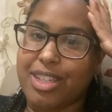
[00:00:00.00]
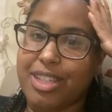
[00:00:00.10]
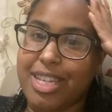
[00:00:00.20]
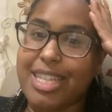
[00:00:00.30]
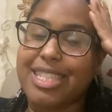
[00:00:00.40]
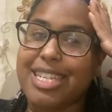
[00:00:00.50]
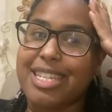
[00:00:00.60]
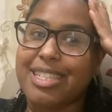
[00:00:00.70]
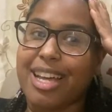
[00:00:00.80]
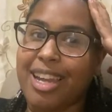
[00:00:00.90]
This
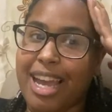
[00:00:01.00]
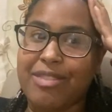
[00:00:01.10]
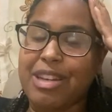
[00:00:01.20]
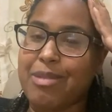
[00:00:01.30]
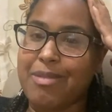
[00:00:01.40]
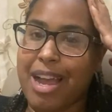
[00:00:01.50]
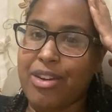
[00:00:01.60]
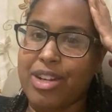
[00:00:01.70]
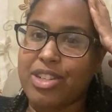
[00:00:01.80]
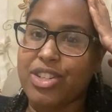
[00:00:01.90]
is a lifetime of
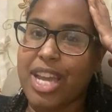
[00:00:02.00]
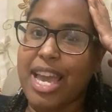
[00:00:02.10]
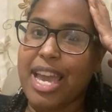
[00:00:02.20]
marriage.